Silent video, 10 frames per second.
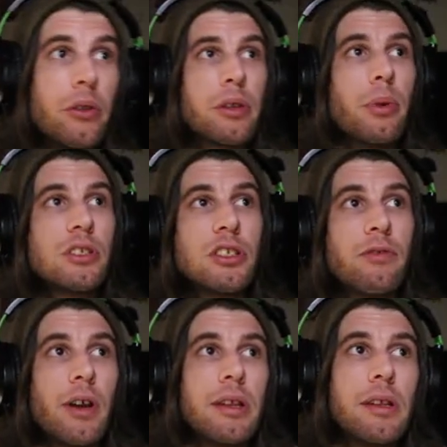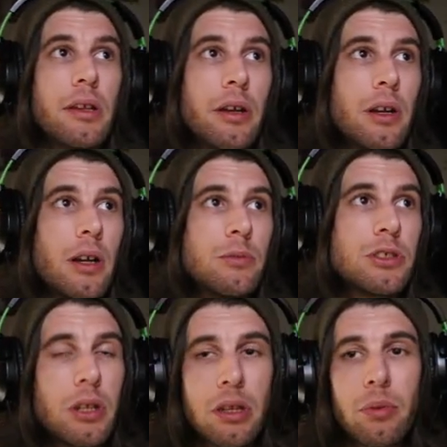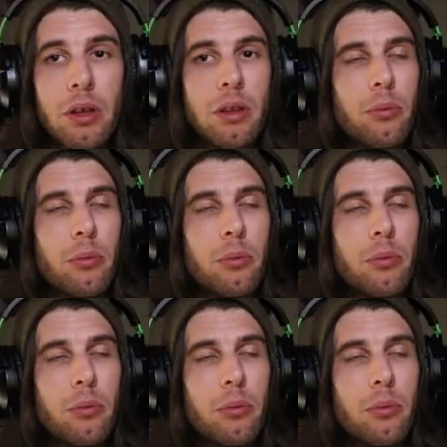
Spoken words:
there's a bunch of devices here. I'm just going to explain the